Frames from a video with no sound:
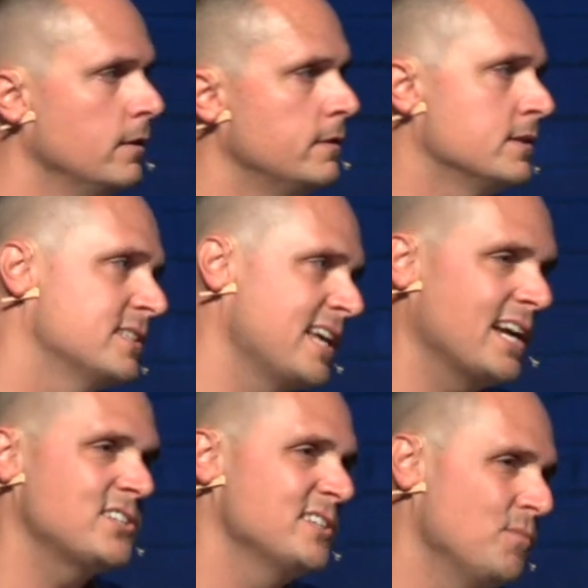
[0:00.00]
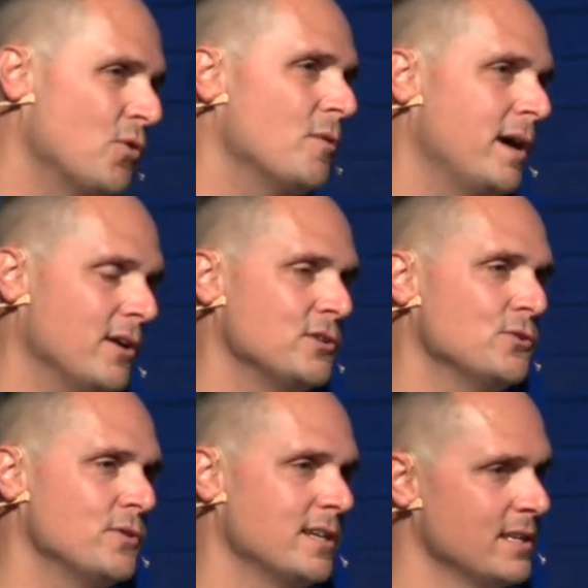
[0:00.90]
this is actually more about
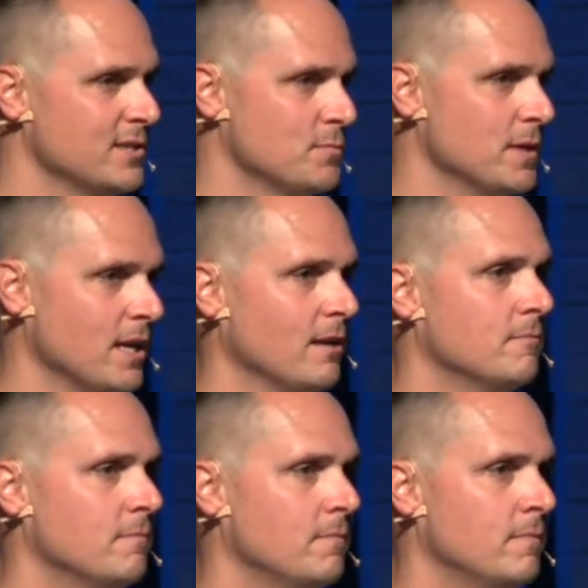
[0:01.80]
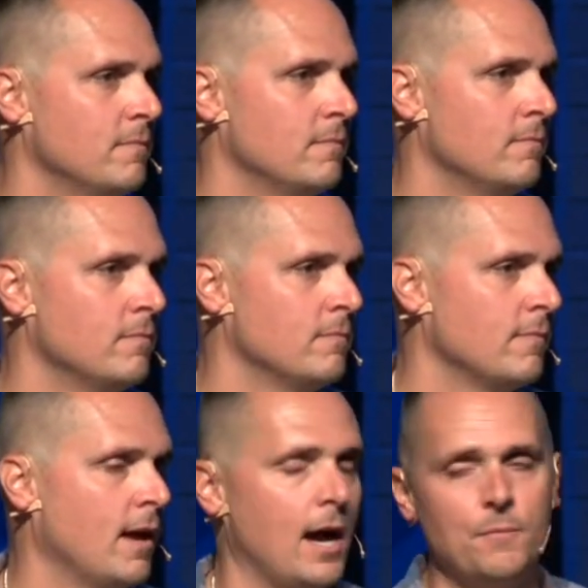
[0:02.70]
you than it is me.
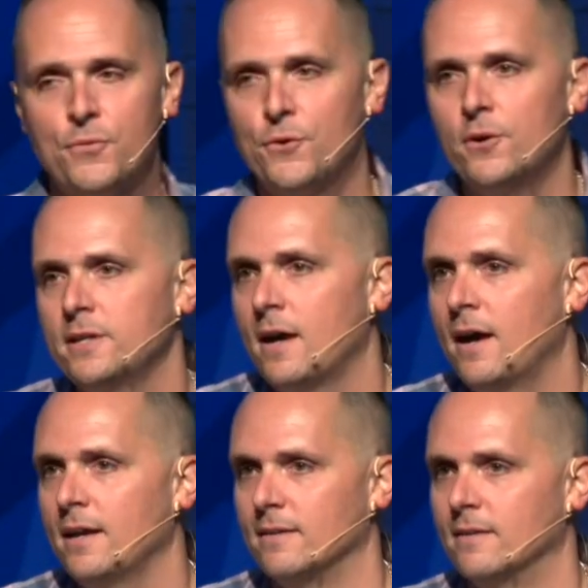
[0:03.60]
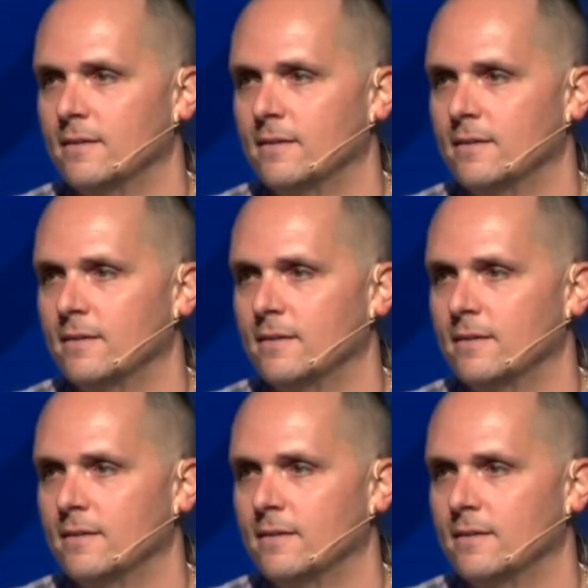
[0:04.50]
I'm 39.